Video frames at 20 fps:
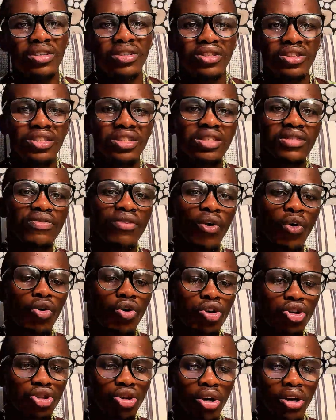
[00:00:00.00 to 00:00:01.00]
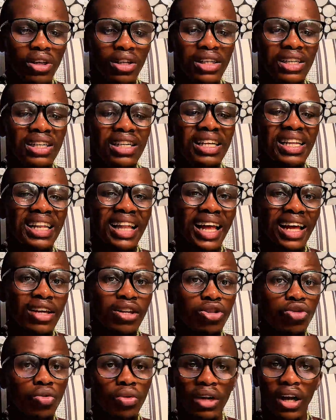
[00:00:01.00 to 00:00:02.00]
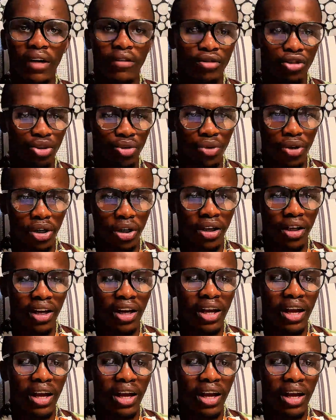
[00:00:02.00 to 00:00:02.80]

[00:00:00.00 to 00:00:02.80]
Just focus on clients who loved your work